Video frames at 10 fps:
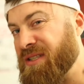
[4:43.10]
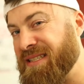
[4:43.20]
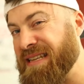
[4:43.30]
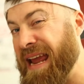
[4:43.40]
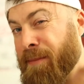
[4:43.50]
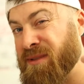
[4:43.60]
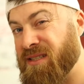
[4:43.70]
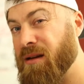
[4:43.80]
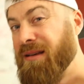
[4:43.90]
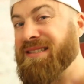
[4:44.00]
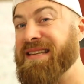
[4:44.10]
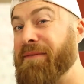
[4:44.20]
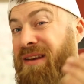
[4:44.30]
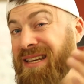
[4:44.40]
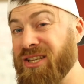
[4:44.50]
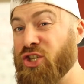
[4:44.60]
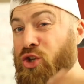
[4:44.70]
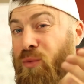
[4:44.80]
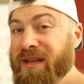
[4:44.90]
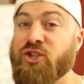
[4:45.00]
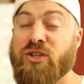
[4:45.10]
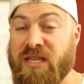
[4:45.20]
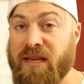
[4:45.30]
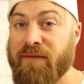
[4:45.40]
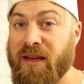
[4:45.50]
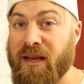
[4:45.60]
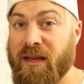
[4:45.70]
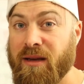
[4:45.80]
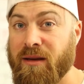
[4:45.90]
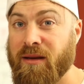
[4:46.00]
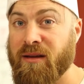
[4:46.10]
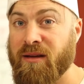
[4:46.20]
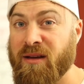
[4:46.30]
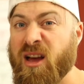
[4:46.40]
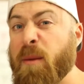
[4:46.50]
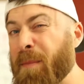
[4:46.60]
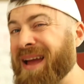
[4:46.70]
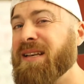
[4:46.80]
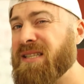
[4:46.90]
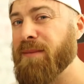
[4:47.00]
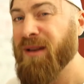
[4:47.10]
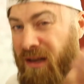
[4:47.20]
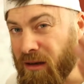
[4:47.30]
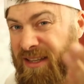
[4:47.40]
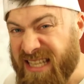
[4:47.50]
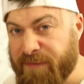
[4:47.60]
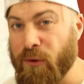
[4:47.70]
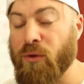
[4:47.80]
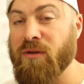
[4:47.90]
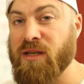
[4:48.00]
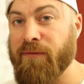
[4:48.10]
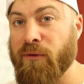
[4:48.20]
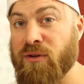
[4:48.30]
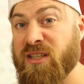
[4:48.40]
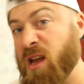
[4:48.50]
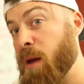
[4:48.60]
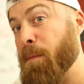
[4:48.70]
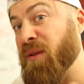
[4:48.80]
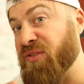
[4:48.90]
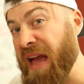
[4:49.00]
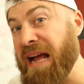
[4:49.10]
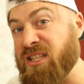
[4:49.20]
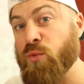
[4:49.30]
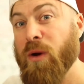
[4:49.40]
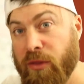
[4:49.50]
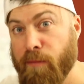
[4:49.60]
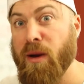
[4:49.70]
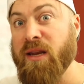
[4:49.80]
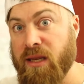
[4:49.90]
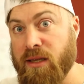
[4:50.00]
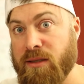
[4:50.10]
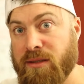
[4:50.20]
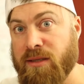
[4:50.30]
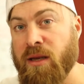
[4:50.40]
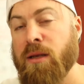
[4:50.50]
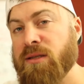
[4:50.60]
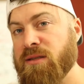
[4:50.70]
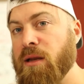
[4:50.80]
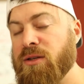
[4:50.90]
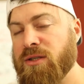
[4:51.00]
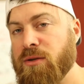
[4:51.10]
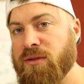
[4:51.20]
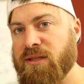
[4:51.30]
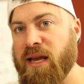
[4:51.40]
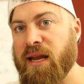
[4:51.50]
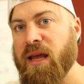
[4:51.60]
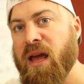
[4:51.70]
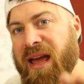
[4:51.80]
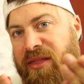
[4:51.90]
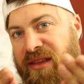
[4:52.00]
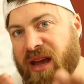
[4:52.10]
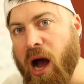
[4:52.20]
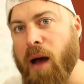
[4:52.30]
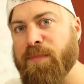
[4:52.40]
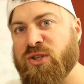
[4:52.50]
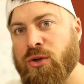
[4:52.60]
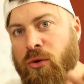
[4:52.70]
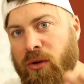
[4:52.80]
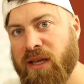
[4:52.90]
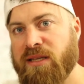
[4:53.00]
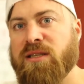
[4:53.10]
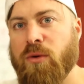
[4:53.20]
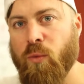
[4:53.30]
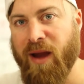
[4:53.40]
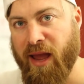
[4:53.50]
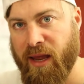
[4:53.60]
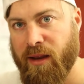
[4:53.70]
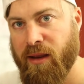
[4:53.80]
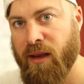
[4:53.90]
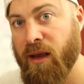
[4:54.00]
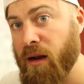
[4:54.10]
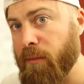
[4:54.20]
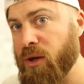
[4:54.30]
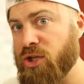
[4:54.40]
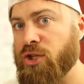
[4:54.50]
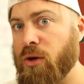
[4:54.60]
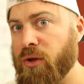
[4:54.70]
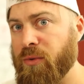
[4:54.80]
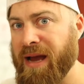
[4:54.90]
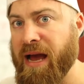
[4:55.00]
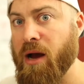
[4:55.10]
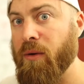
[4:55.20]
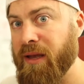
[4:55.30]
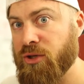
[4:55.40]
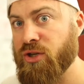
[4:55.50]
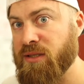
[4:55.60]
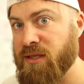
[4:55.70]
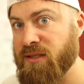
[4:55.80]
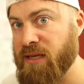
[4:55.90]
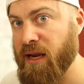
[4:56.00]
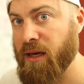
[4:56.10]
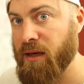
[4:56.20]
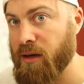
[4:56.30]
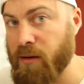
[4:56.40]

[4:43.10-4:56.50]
Samsung 72-inch TV might seem a little difficult at first, but that's where the money is. Sun Tzu said, "The obstacle is the way." I'm going to show you how in just a second here.